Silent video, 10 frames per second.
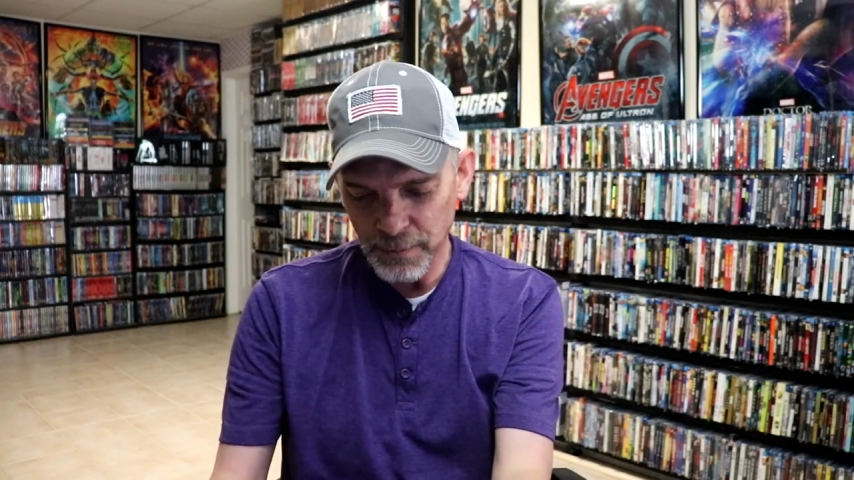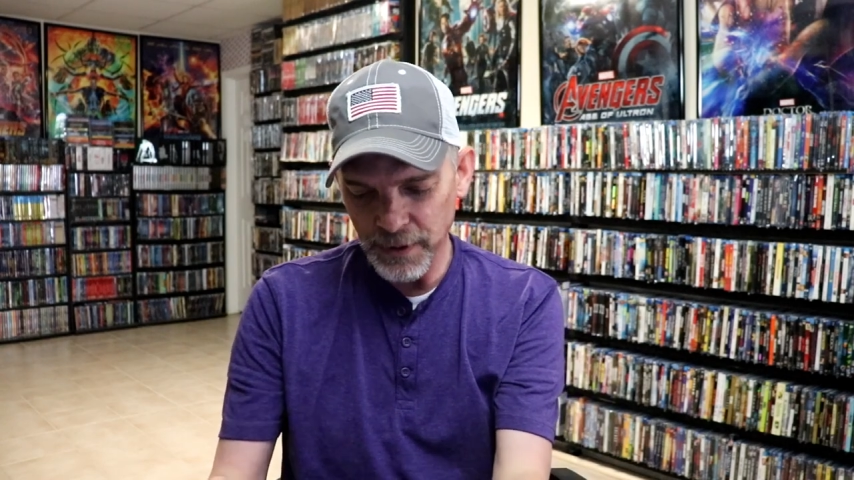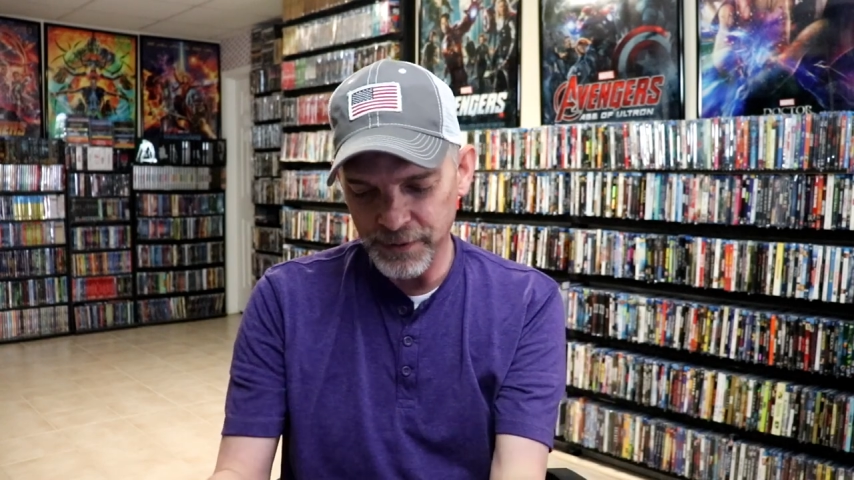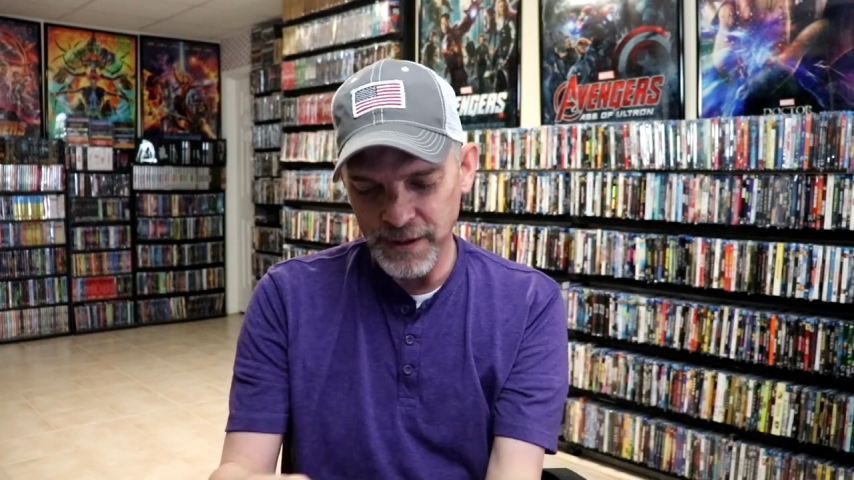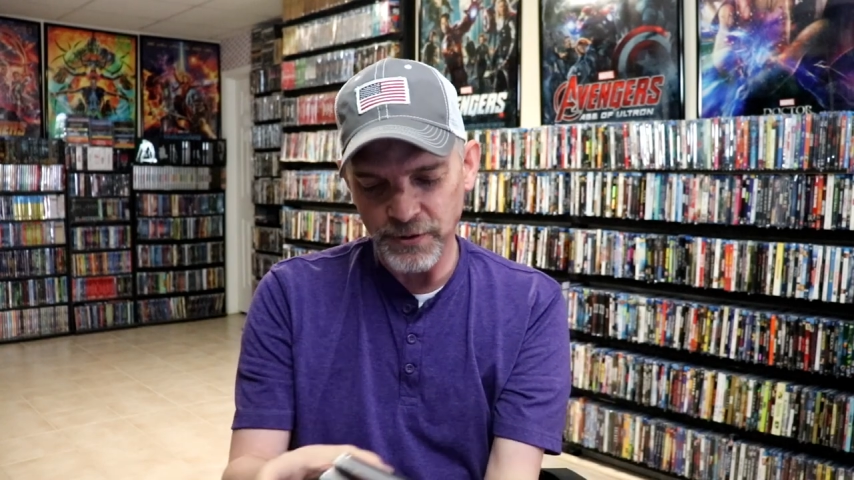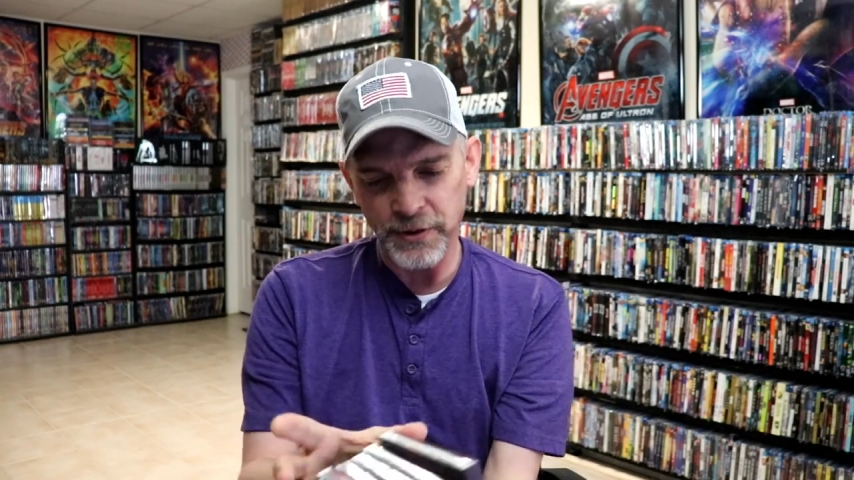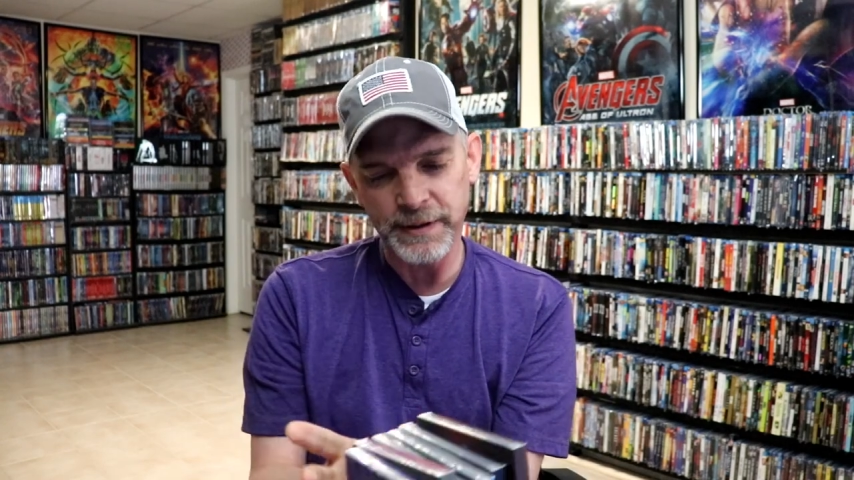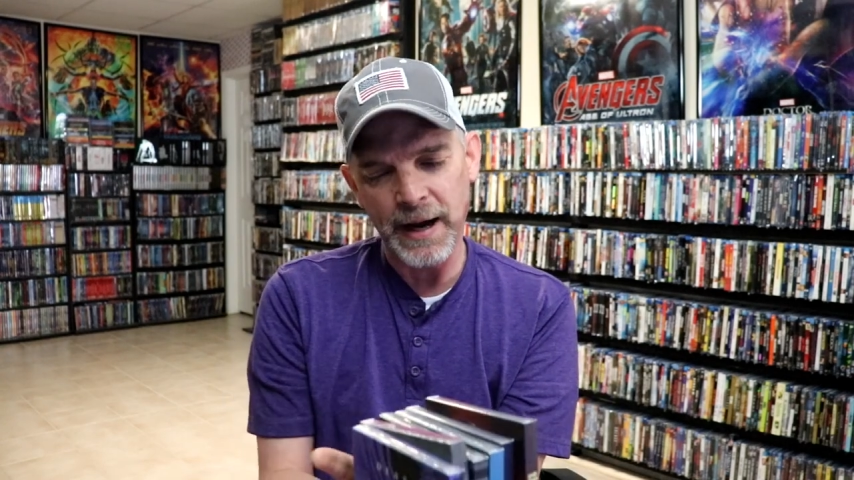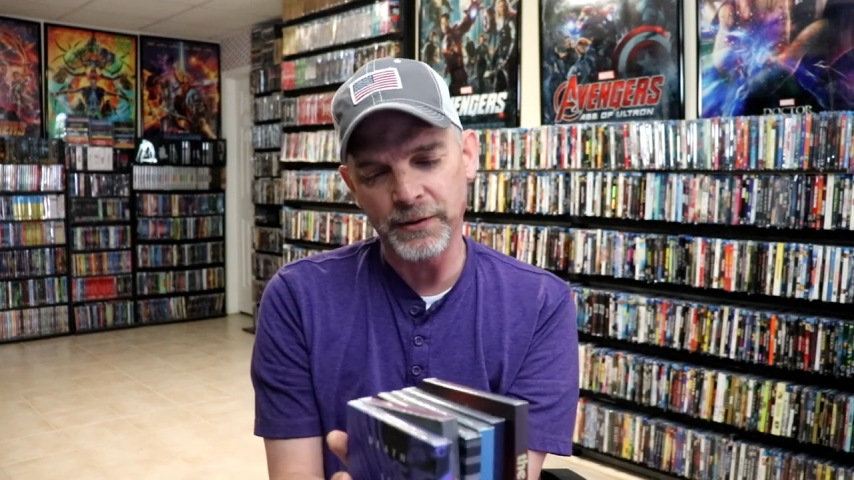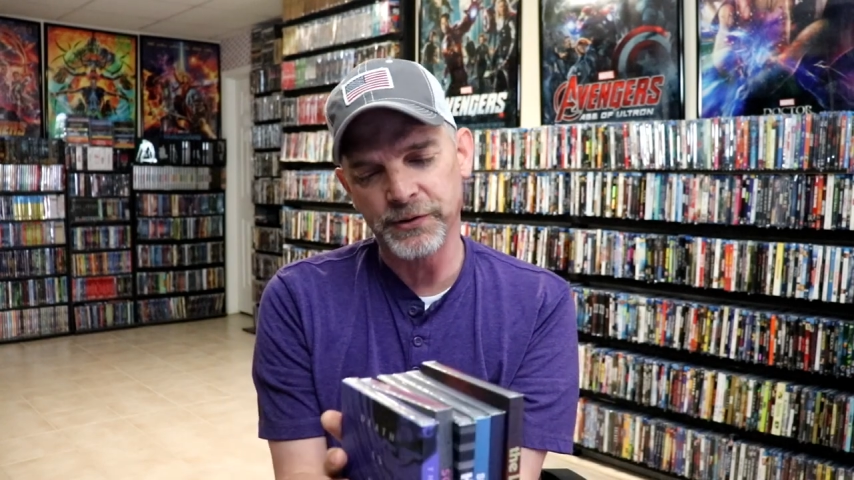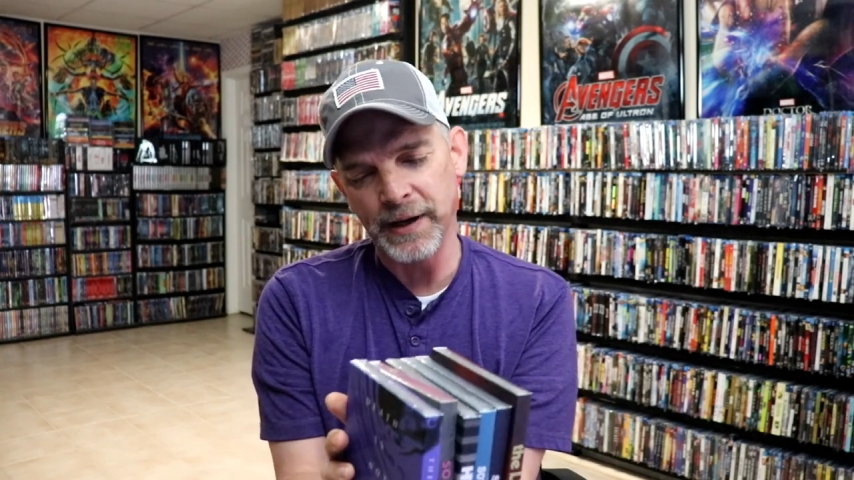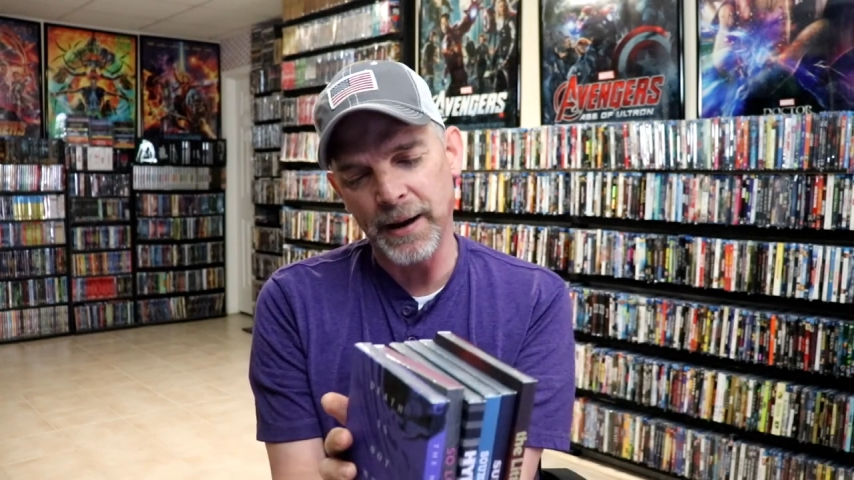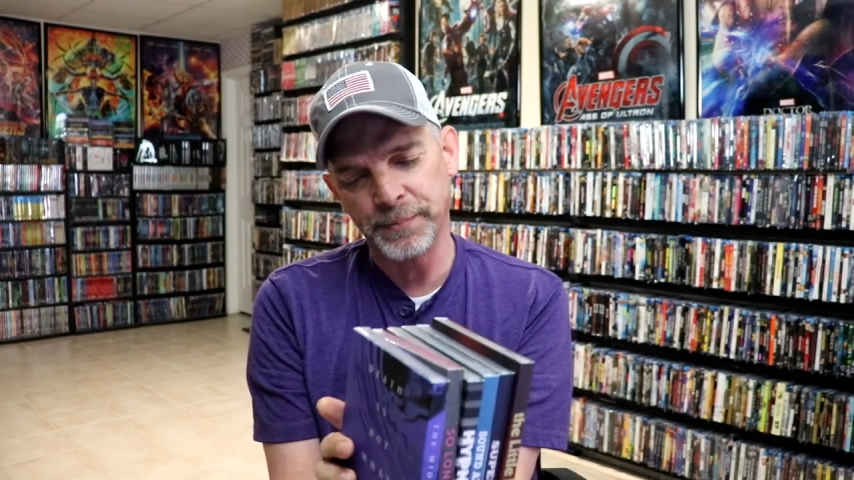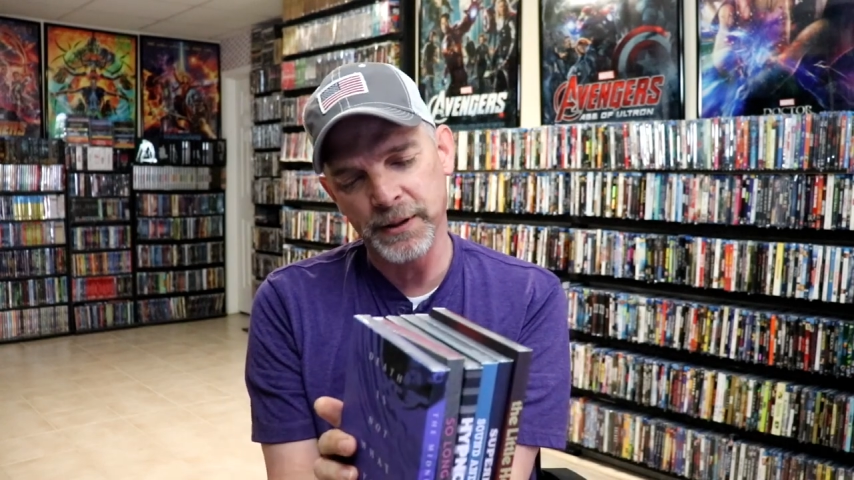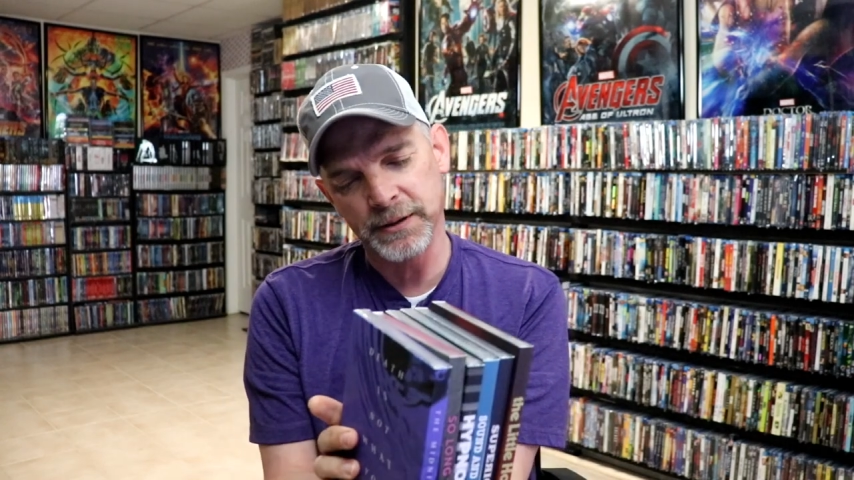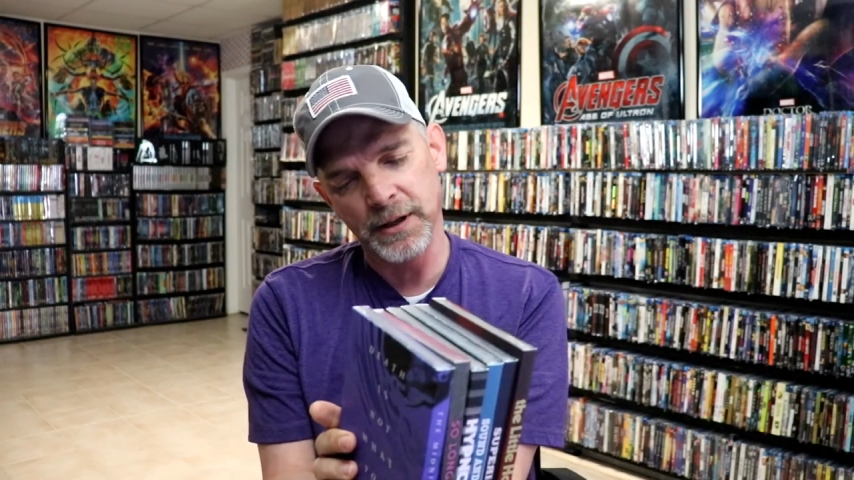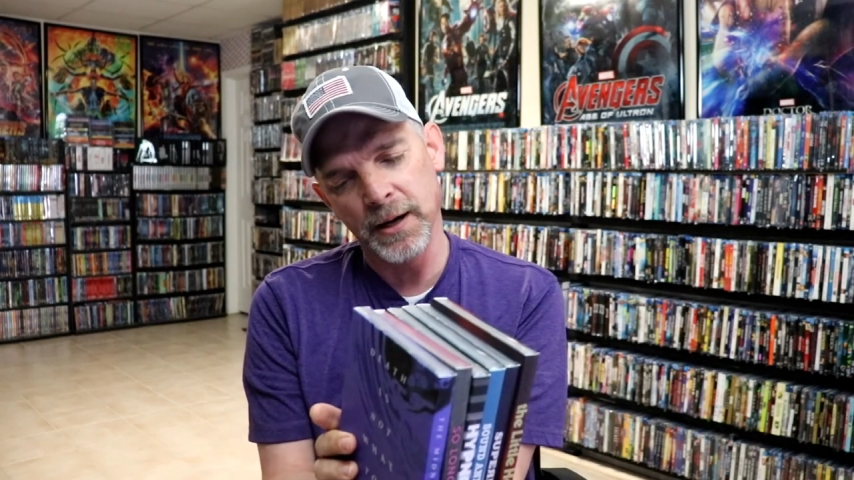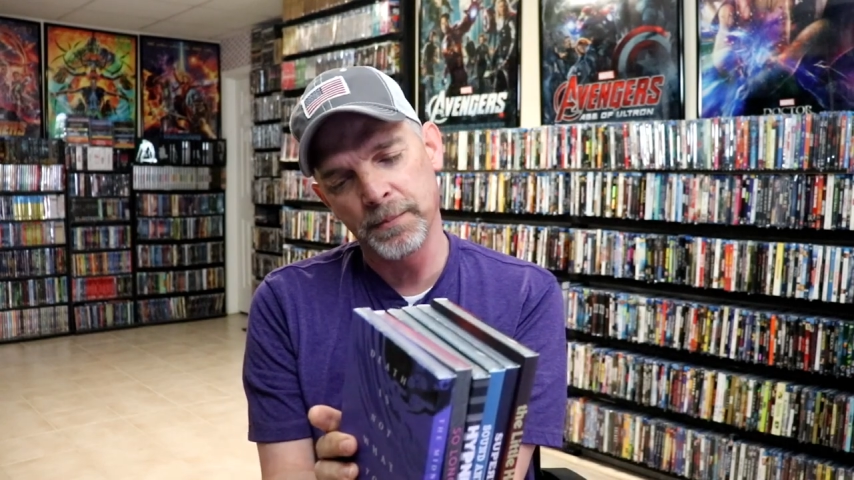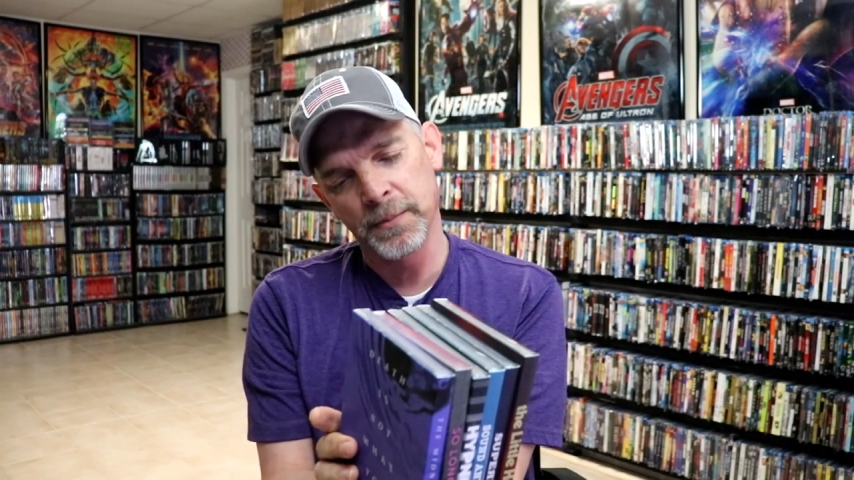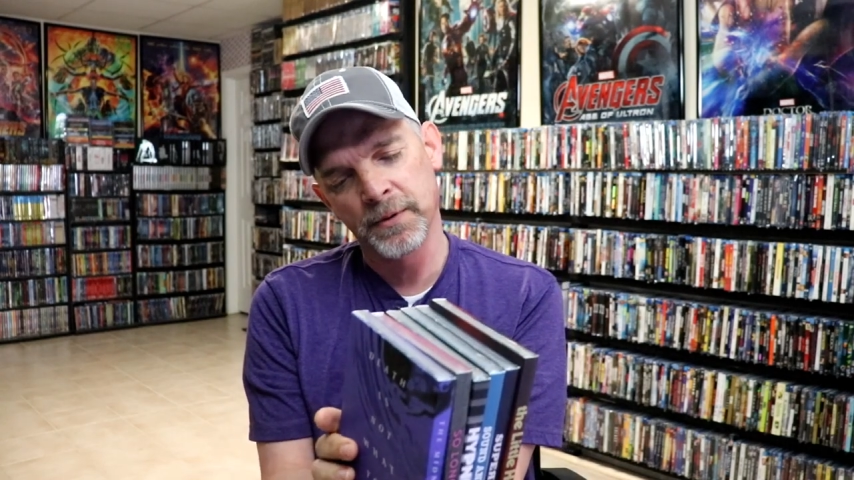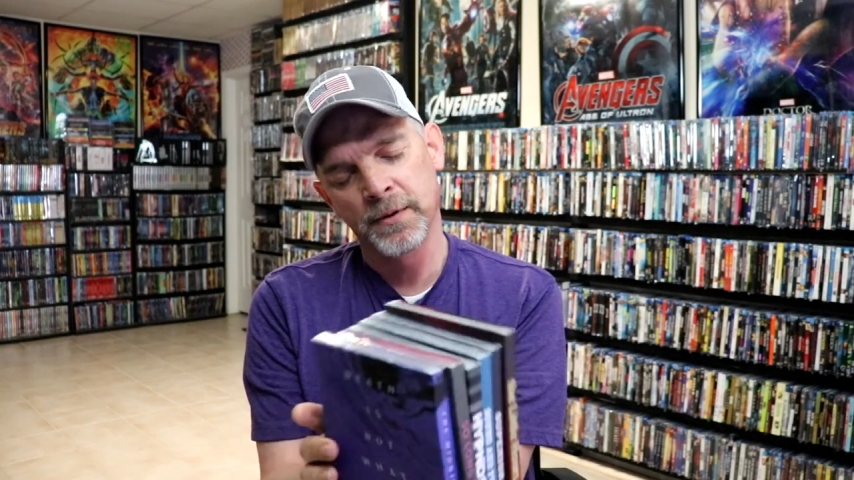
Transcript: but these are the titles that I picked up